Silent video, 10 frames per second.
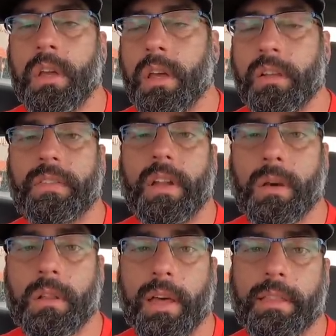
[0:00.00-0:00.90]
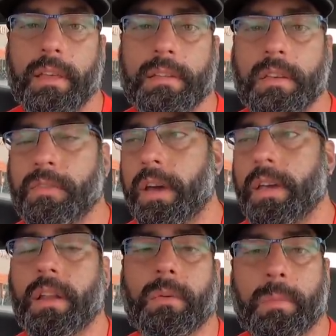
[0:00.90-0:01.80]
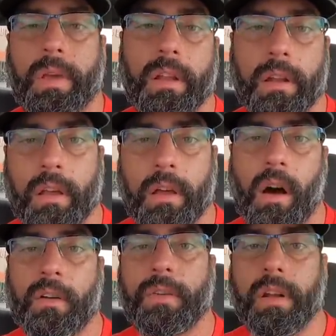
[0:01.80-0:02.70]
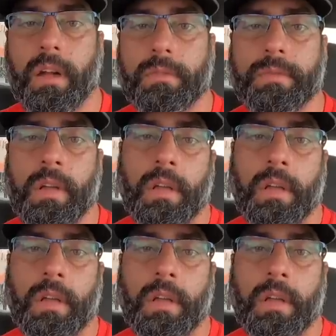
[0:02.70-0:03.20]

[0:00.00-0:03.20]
in a video like this if I get it repeated often enough.